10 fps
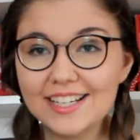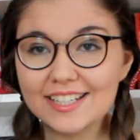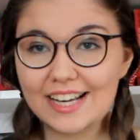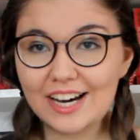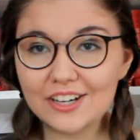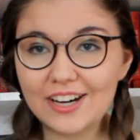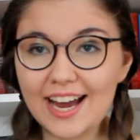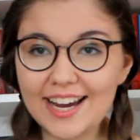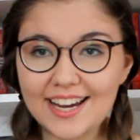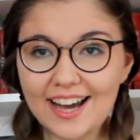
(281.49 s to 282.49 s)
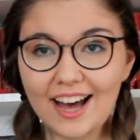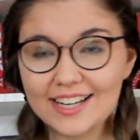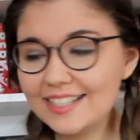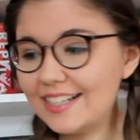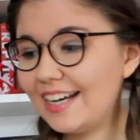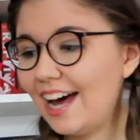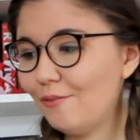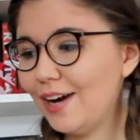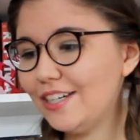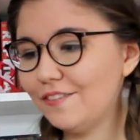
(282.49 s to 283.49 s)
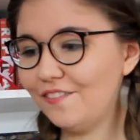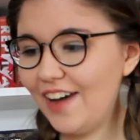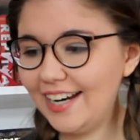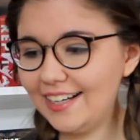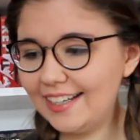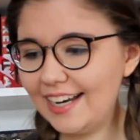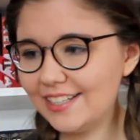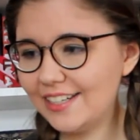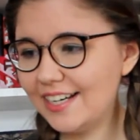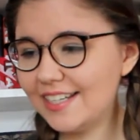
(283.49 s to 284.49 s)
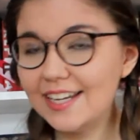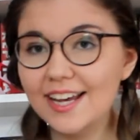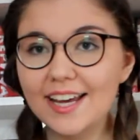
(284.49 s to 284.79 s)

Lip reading: so I honestly can't wait to finally get to this.